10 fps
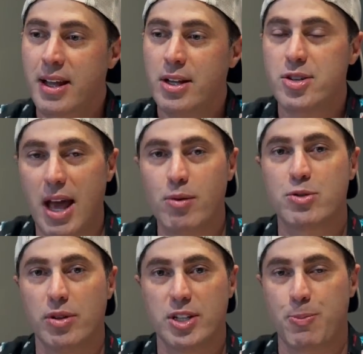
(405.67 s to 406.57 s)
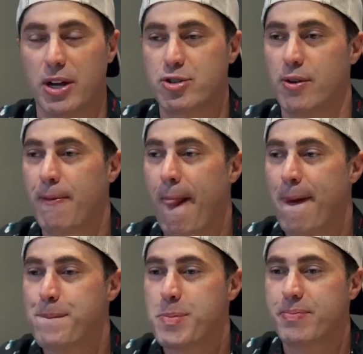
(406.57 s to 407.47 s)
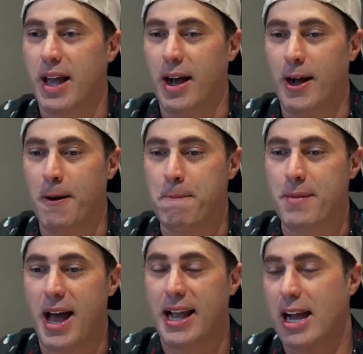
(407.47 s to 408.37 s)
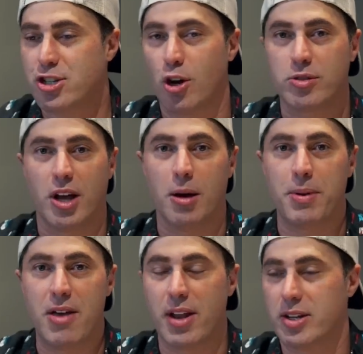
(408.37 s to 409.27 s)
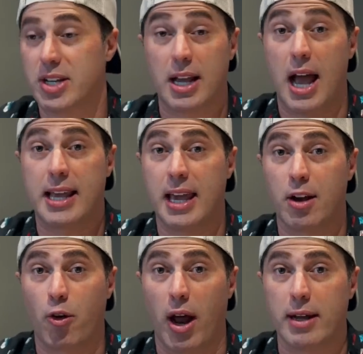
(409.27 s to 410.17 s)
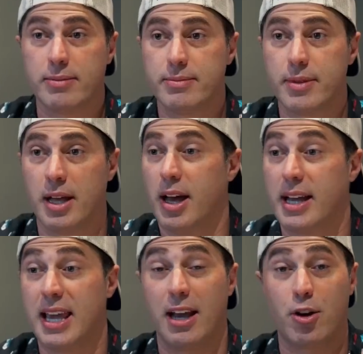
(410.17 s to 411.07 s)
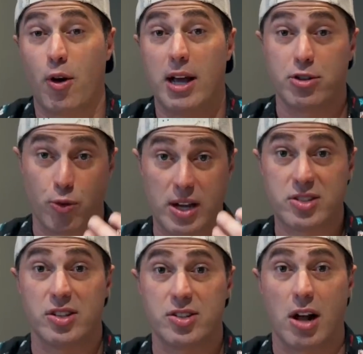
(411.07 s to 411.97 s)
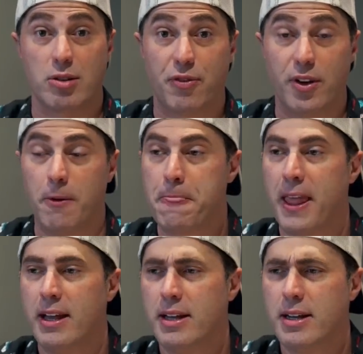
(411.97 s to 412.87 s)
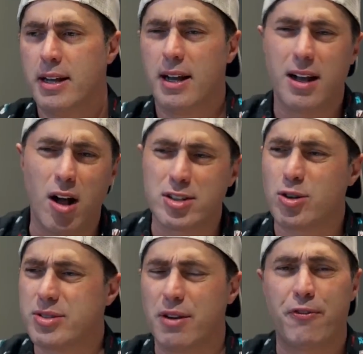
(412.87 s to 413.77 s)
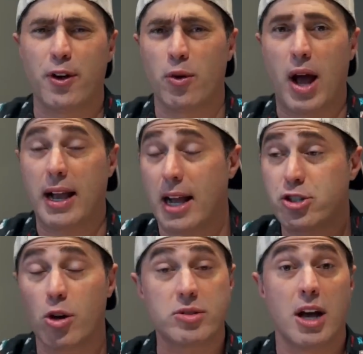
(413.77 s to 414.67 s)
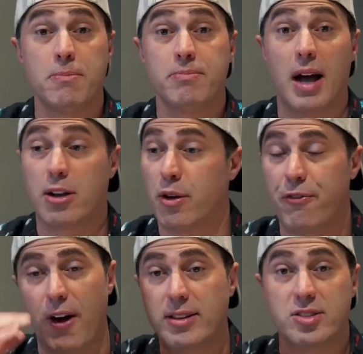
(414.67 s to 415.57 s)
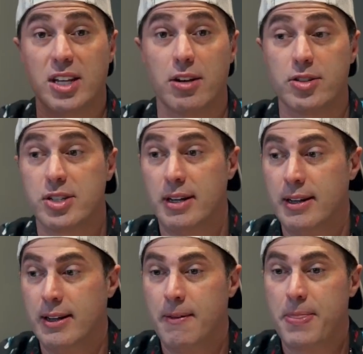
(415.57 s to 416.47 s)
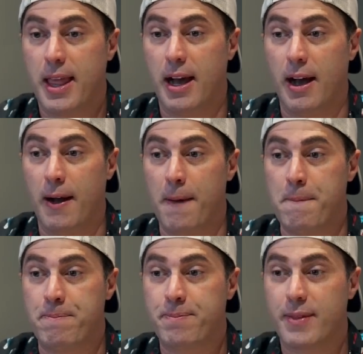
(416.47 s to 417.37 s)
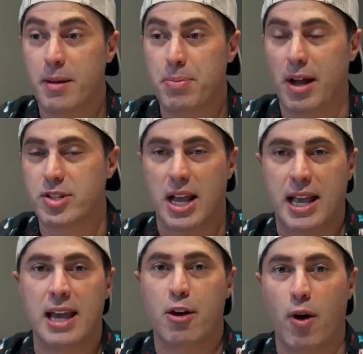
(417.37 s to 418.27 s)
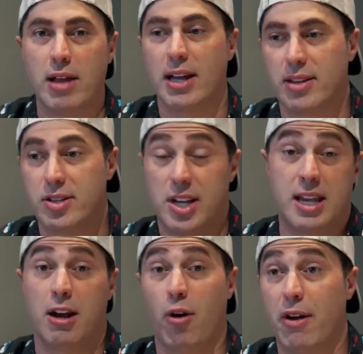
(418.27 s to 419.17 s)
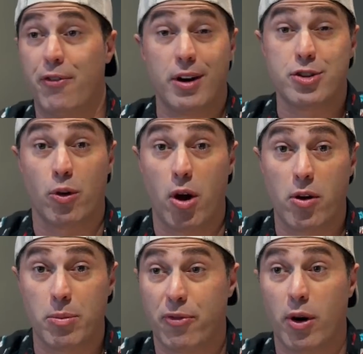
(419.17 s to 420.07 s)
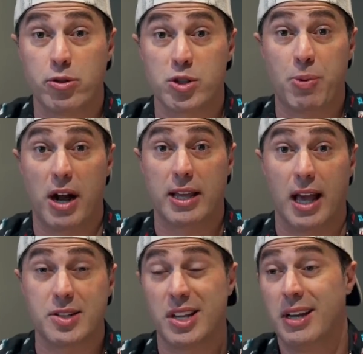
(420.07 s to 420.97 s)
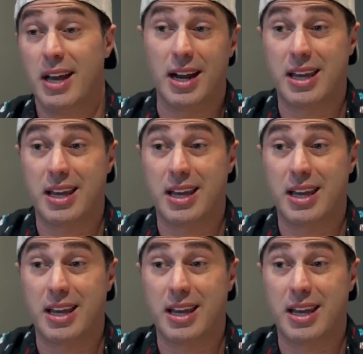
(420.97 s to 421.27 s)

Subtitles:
So that was really special. I got choked up, and then I was like, I can't cry. I can't cry dressed as Dr. Phil. Also, I got choked up. I couldn't fight the tears. But I was like, I can't cry like this. I can't cry in front of Joe Rogan before I do his podcast. And I